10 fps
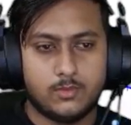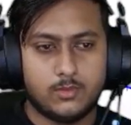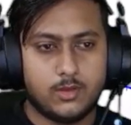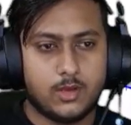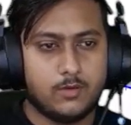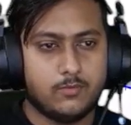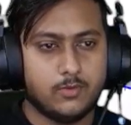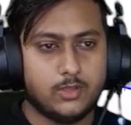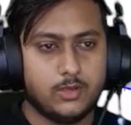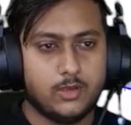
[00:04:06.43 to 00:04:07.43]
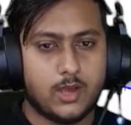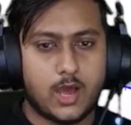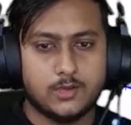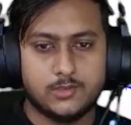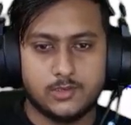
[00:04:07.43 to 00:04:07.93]
and for the
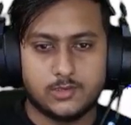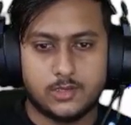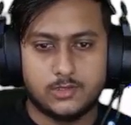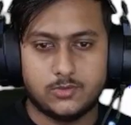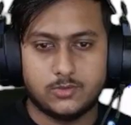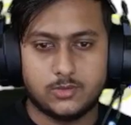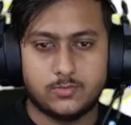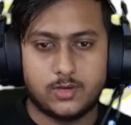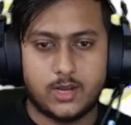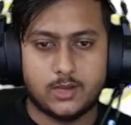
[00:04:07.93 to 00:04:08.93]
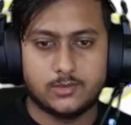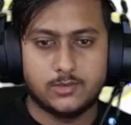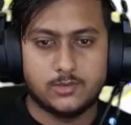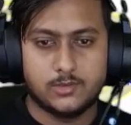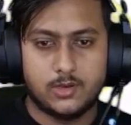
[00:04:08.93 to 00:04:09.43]
axis I choose this middle
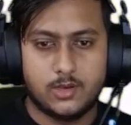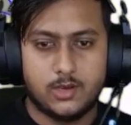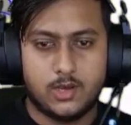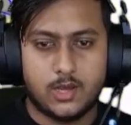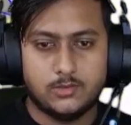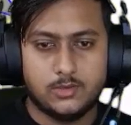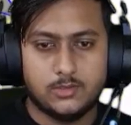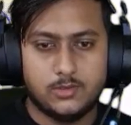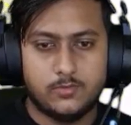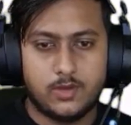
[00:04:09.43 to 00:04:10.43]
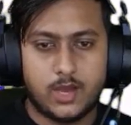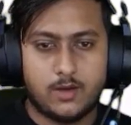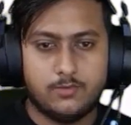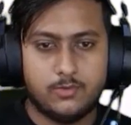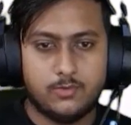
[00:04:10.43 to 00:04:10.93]
axis, as you can see we
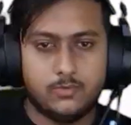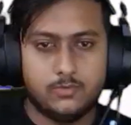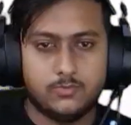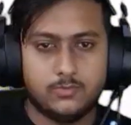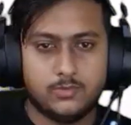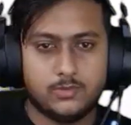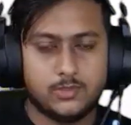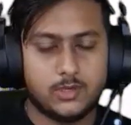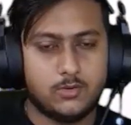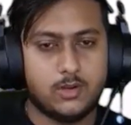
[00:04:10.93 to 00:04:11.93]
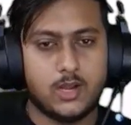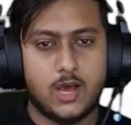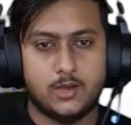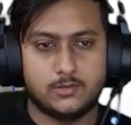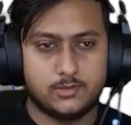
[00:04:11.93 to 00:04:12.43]
have two circular
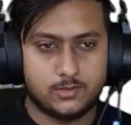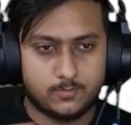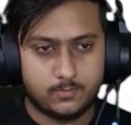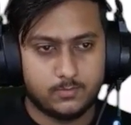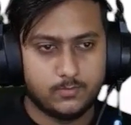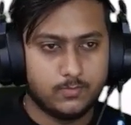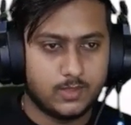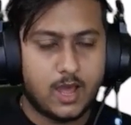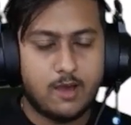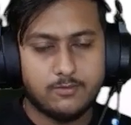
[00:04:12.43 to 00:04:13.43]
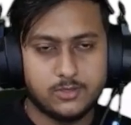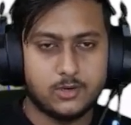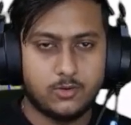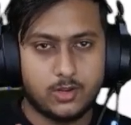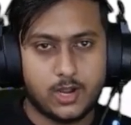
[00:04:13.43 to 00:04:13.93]
arcs, half
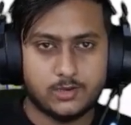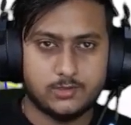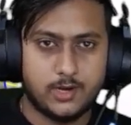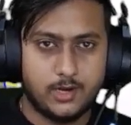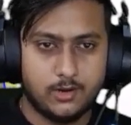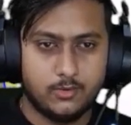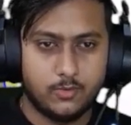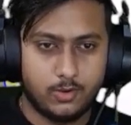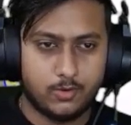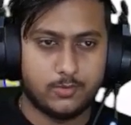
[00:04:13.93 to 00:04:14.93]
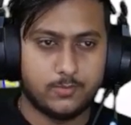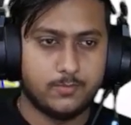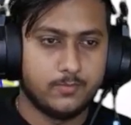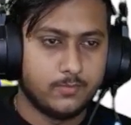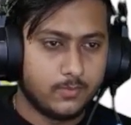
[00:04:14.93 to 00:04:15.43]
circular arcs, right, going on.
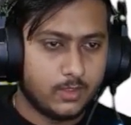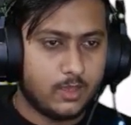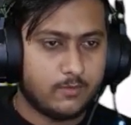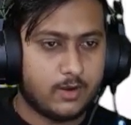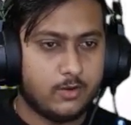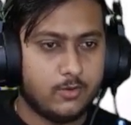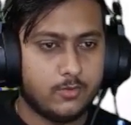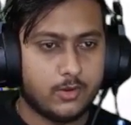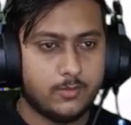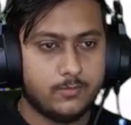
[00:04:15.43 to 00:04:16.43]
If I click on OK, and